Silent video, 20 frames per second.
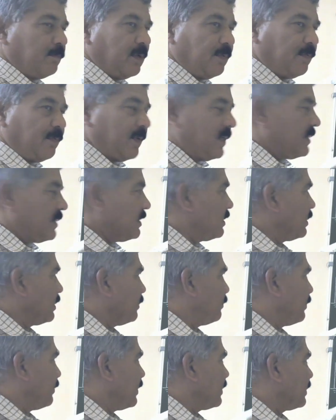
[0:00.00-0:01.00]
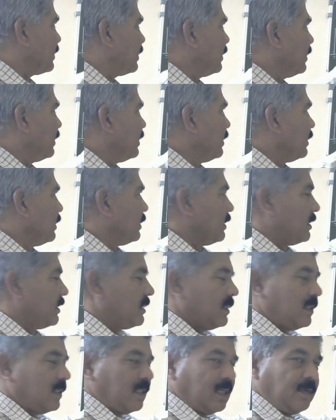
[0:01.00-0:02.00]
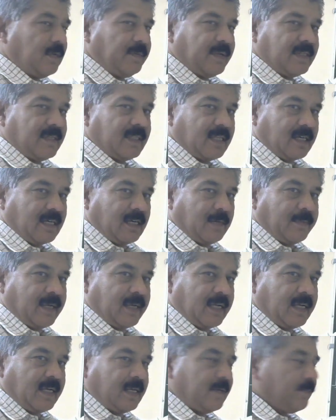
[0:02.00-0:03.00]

phase, C phase. This is three-phase circuit breaker.